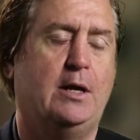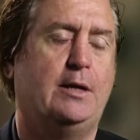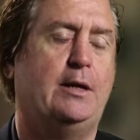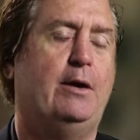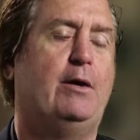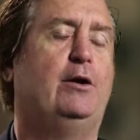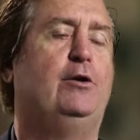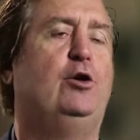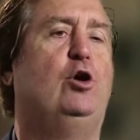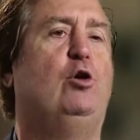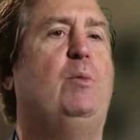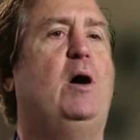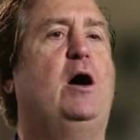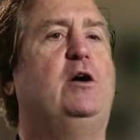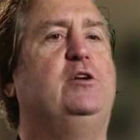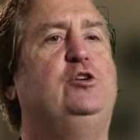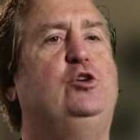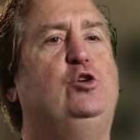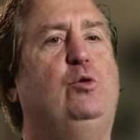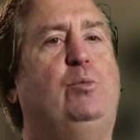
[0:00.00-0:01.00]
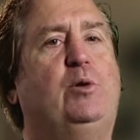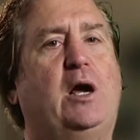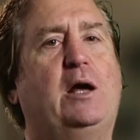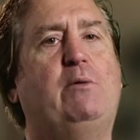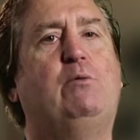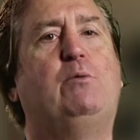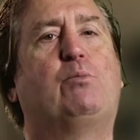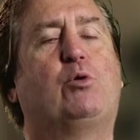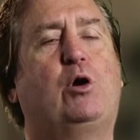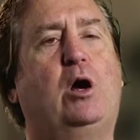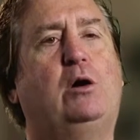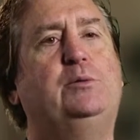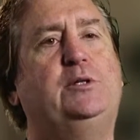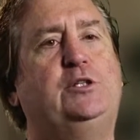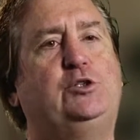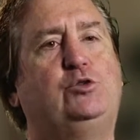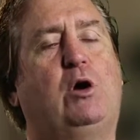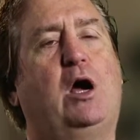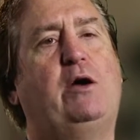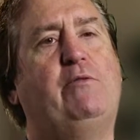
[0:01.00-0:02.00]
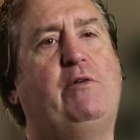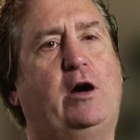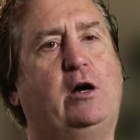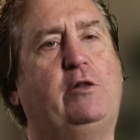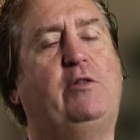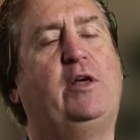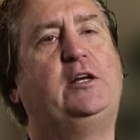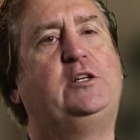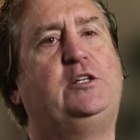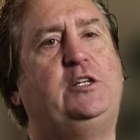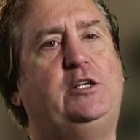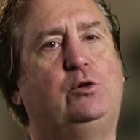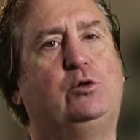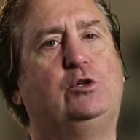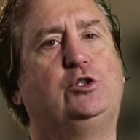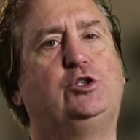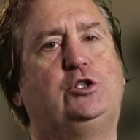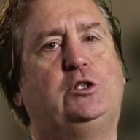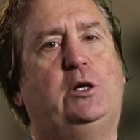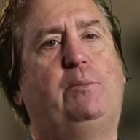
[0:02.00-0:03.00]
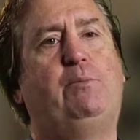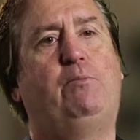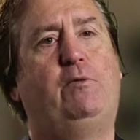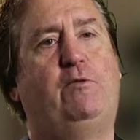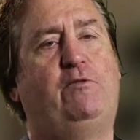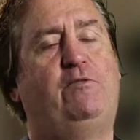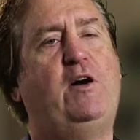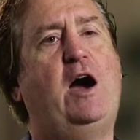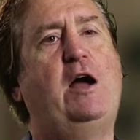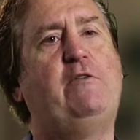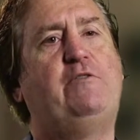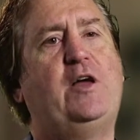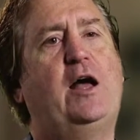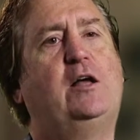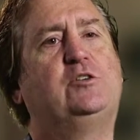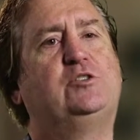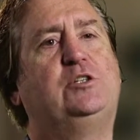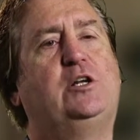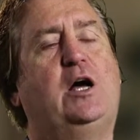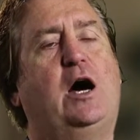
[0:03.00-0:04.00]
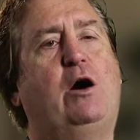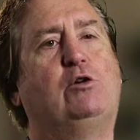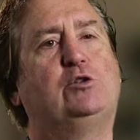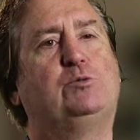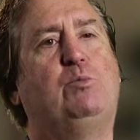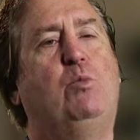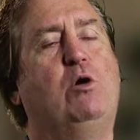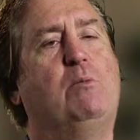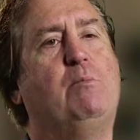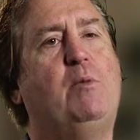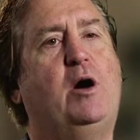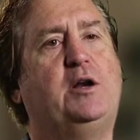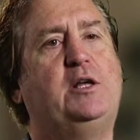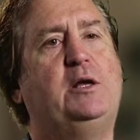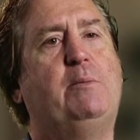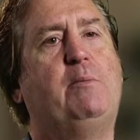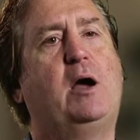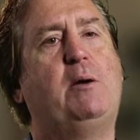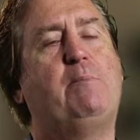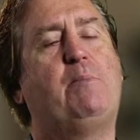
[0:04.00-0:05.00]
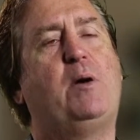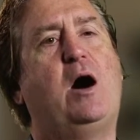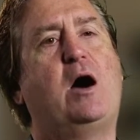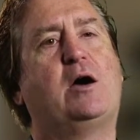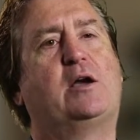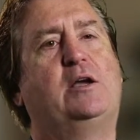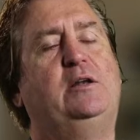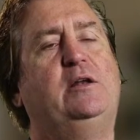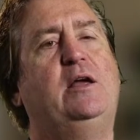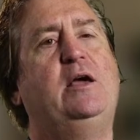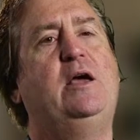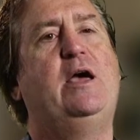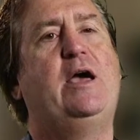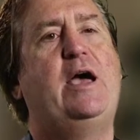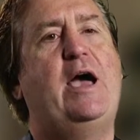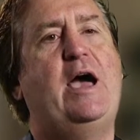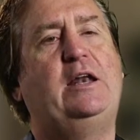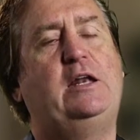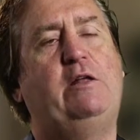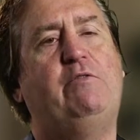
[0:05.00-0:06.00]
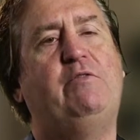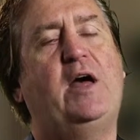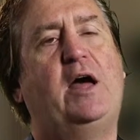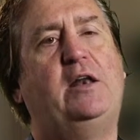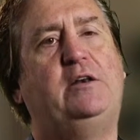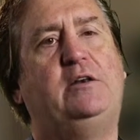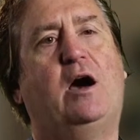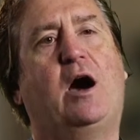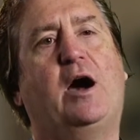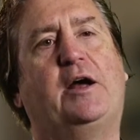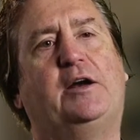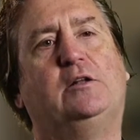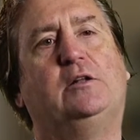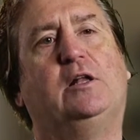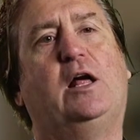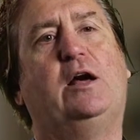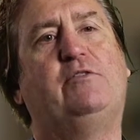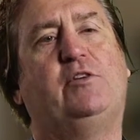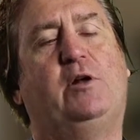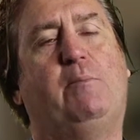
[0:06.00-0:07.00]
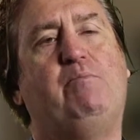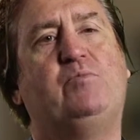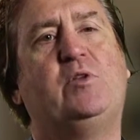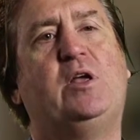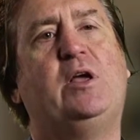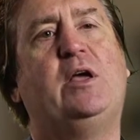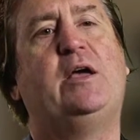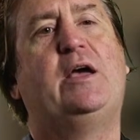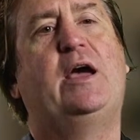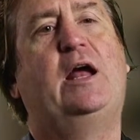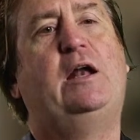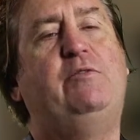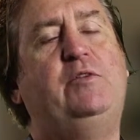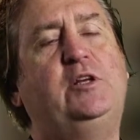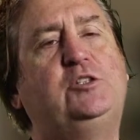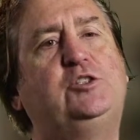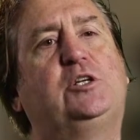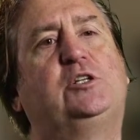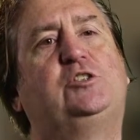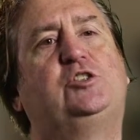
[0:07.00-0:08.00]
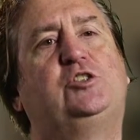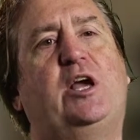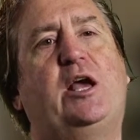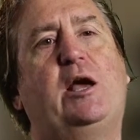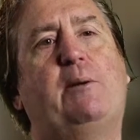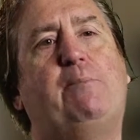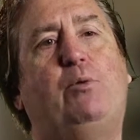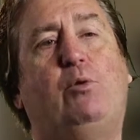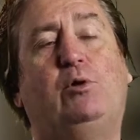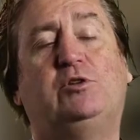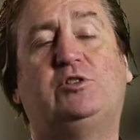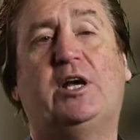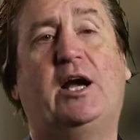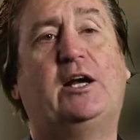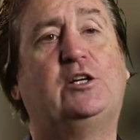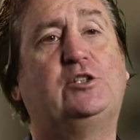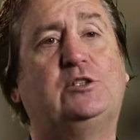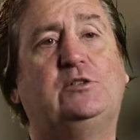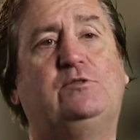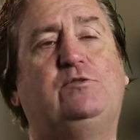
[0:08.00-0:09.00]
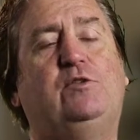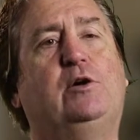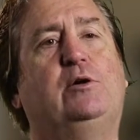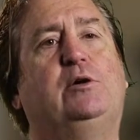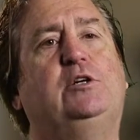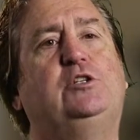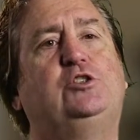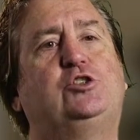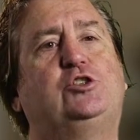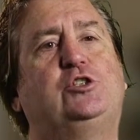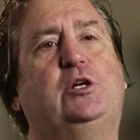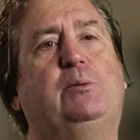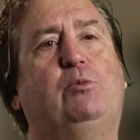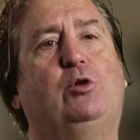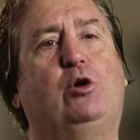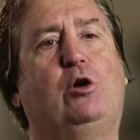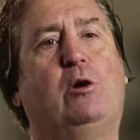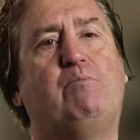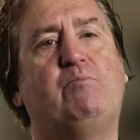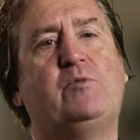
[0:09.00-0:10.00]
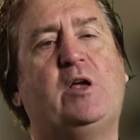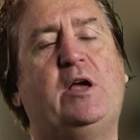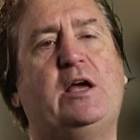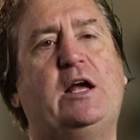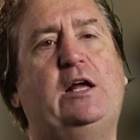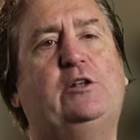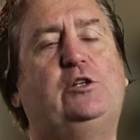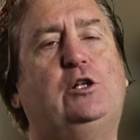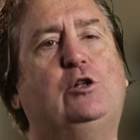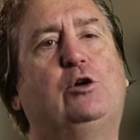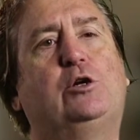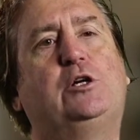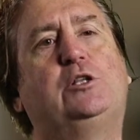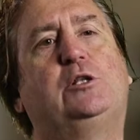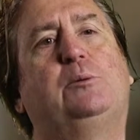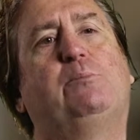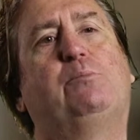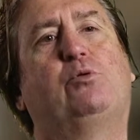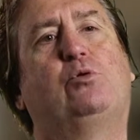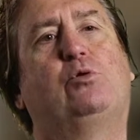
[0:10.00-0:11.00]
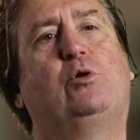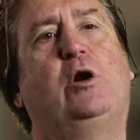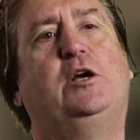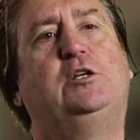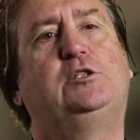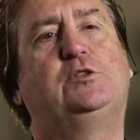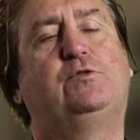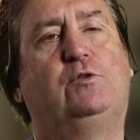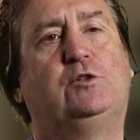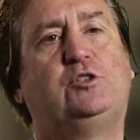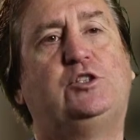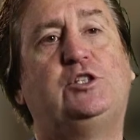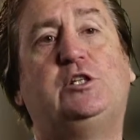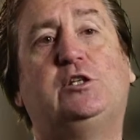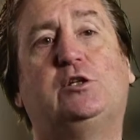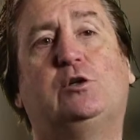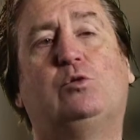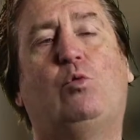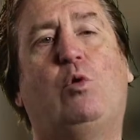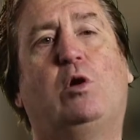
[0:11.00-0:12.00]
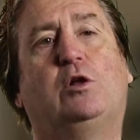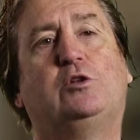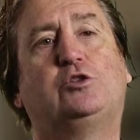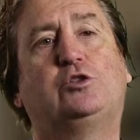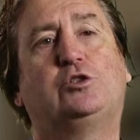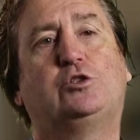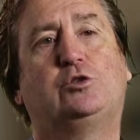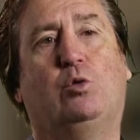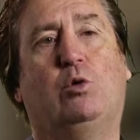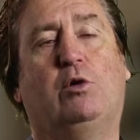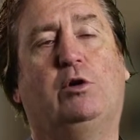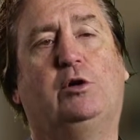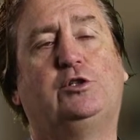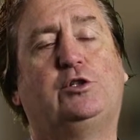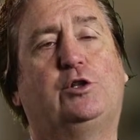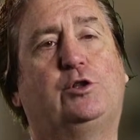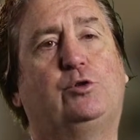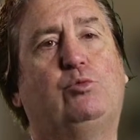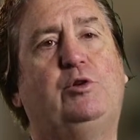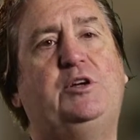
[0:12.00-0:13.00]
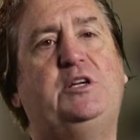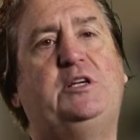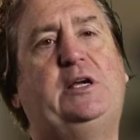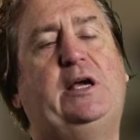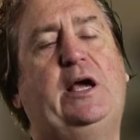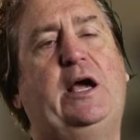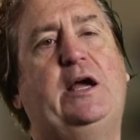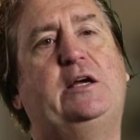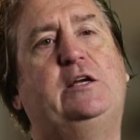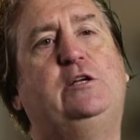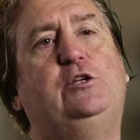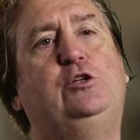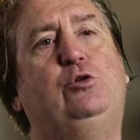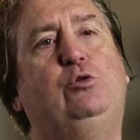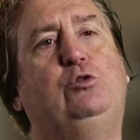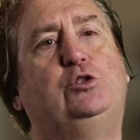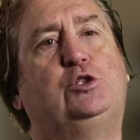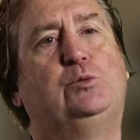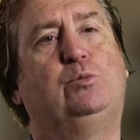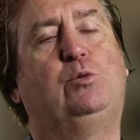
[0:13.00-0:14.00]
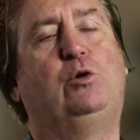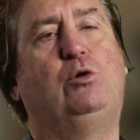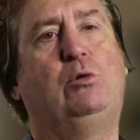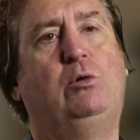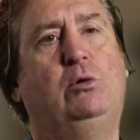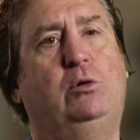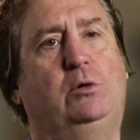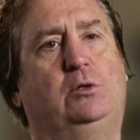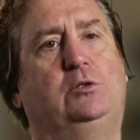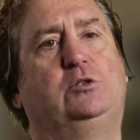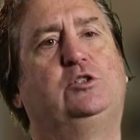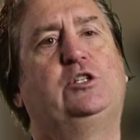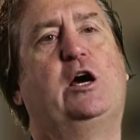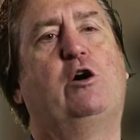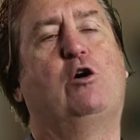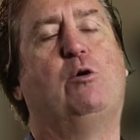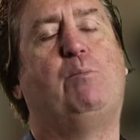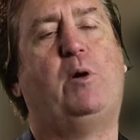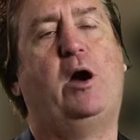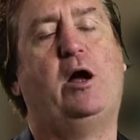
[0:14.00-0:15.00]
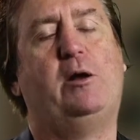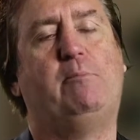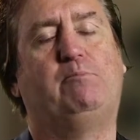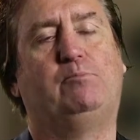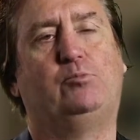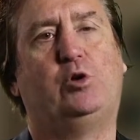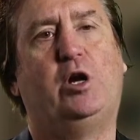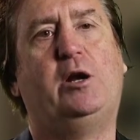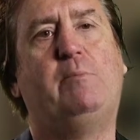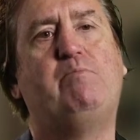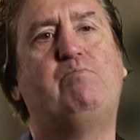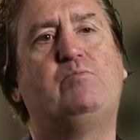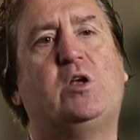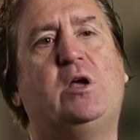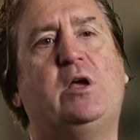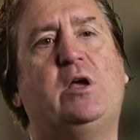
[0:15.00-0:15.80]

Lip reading: I don't know about you, but I would probably drive out of that dealership with $5,000 more money in my pocket and in that 911. And in this example, it's actually very similar. If you look at the price for Tier 1 storage, $3K a usable terabyte, right?